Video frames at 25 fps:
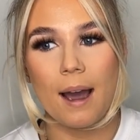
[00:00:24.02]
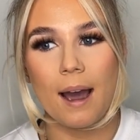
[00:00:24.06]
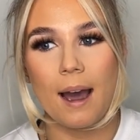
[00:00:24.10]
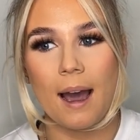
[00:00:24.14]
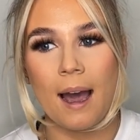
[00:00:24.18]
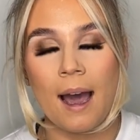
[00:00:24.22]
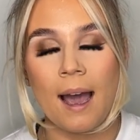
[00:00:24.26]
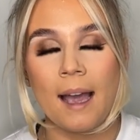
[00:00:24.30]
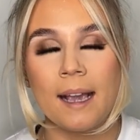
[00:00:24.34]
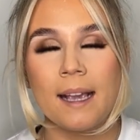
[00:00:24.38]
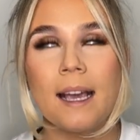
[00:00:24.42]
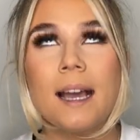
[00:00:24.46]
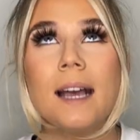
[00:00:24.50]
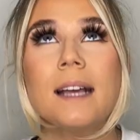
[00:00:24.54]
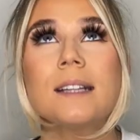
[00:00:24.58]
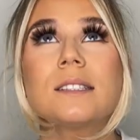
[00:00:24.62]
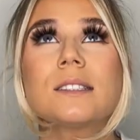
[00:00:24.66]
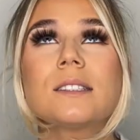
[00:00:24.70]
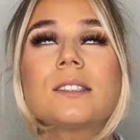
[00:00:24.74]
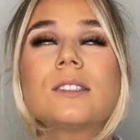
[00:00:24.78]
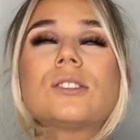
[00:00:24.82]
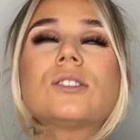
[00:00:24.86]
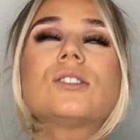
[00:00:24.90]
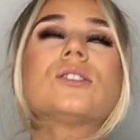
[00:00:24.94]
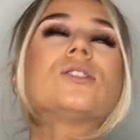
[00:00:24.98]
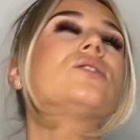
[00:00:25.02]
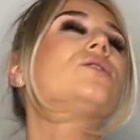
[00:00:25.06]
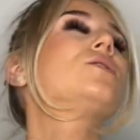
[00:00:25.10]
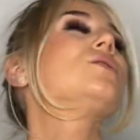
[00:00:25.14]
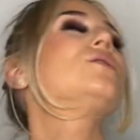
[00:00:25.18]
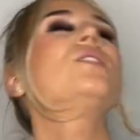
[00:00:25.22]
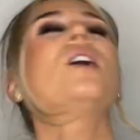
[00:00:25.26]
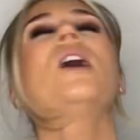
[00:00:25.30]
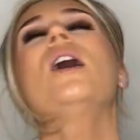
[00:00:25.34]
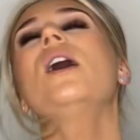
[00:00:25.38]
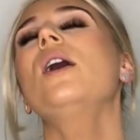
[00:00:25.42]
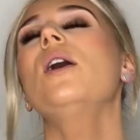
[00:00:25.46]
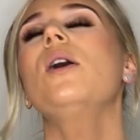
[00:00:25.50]
I get
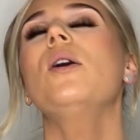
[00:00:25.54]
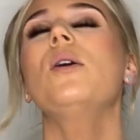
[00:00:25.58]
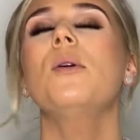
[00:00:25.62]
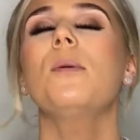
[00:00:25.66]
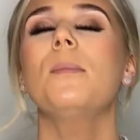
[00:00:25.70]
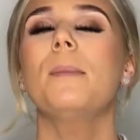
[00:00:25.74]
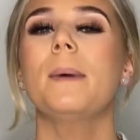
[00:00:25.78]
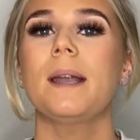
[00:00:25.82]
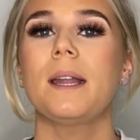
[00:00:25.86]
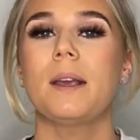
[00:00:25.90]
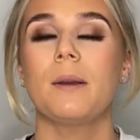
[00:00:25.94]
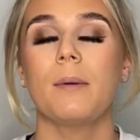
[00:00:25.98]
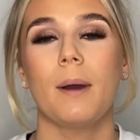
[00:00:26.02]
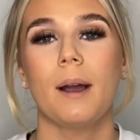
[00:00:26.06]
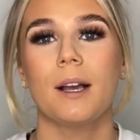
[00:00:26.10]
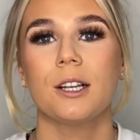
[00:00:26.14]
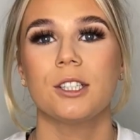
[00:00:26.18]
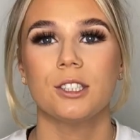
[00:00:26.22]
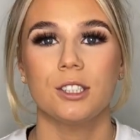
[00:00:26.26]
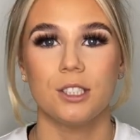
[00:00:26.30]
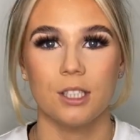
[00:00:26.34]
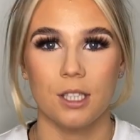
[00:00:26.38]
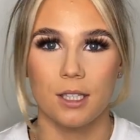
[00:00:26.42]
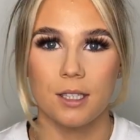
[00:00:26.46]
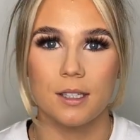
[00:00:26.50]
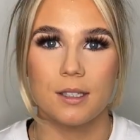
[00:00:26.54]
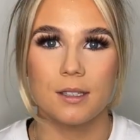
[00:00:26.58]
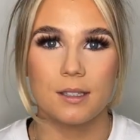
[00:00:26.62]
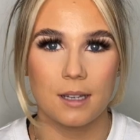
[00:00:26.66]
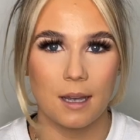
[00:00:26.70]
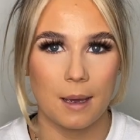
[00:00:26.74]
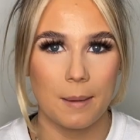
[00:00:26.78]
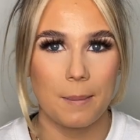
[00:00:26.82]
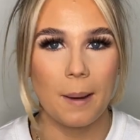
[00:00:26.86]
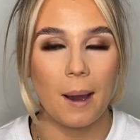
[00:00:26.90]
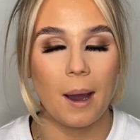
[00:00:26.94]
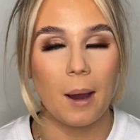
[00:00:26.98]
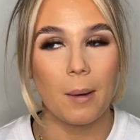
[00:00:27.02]
so many questions
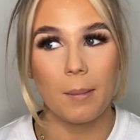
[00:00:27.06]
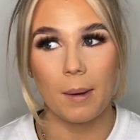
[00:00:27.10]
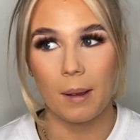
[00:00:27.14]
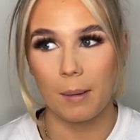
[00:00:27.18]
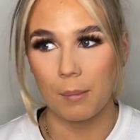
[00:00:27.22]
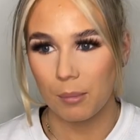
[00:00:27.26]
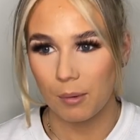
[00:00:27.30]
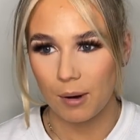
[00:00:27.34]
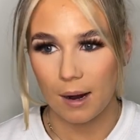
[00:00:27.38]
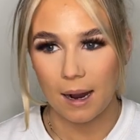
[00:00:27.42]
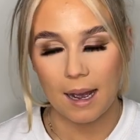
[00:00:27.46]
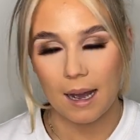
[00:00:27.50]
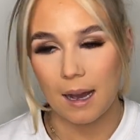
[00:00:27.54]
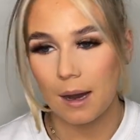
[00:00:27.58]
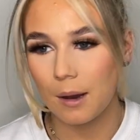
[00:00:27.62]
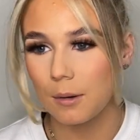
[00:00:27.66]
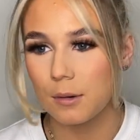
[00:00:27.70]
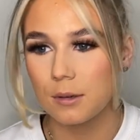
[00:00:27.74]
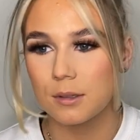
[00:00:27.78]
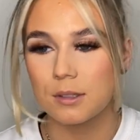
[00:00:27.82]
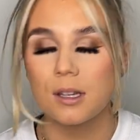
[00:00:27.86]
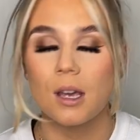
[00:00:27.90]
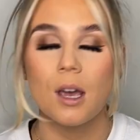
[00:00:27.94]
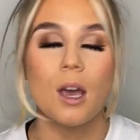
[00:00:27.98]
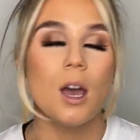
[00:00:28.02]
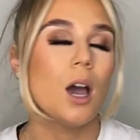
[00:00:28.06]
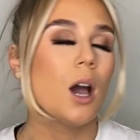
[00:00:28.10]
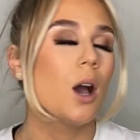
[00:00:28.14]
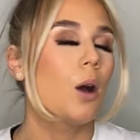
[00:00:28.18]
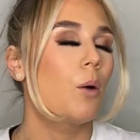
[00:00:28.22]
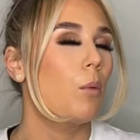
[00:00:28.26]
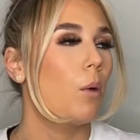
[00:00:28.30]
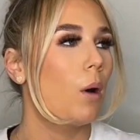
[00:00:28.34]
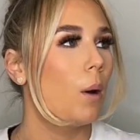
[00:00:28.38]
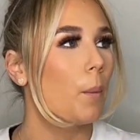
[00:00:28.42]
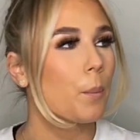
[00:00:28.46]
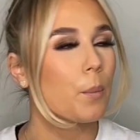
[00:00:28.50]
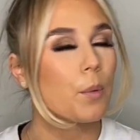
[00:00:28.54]
about my brows,
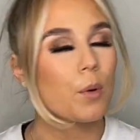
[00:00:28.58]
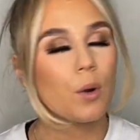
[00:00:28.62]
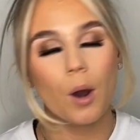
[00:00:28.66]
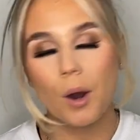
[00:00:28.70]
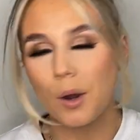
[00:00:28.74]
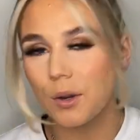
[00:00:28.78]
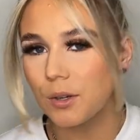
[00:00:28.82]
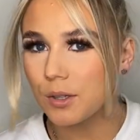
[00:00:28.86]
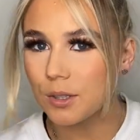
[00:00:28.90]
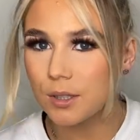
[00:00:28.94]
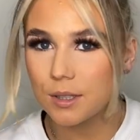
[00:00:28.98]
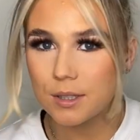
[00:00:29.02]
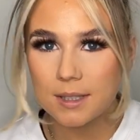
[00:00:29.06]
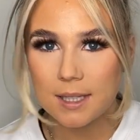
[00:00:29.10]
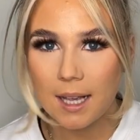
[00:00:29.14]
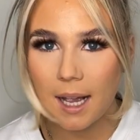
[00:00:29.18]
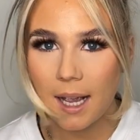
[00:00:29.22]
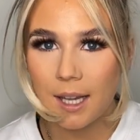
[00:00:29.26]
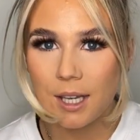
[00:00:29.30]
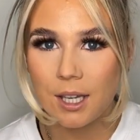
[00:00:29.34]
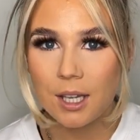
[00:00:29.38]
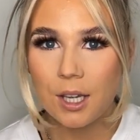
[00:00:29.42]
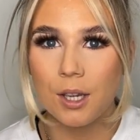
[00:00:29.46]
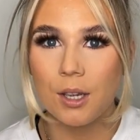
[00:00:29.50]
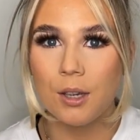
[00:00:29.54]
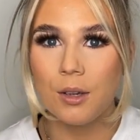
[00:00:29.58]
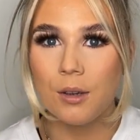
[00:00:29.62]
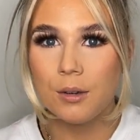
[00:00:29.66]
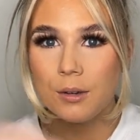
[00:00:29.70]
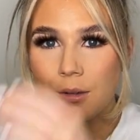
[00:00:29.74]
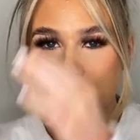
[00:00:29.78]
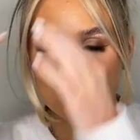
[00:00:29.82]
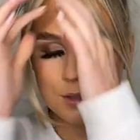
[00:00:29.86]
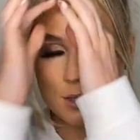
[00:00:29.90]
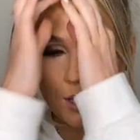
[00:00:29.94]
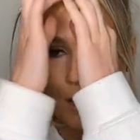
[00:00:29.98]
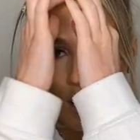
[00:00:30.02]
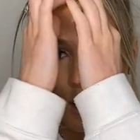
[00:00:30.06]
what products I use,